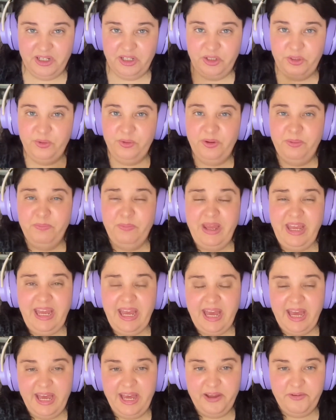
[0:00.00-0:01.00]
You may
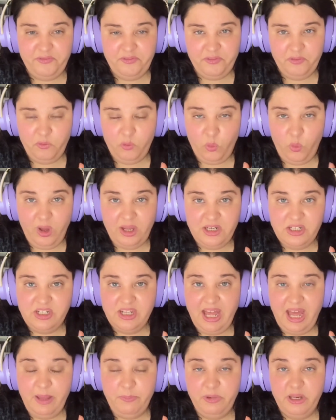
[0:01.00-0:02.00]
have one
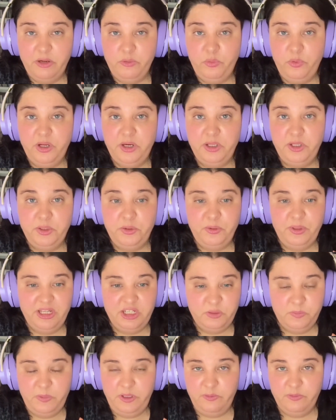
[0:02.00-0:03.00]
timeline where you
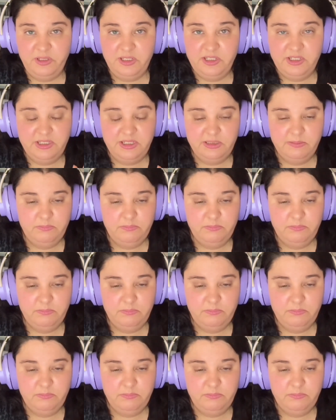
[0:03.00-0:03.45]
experienced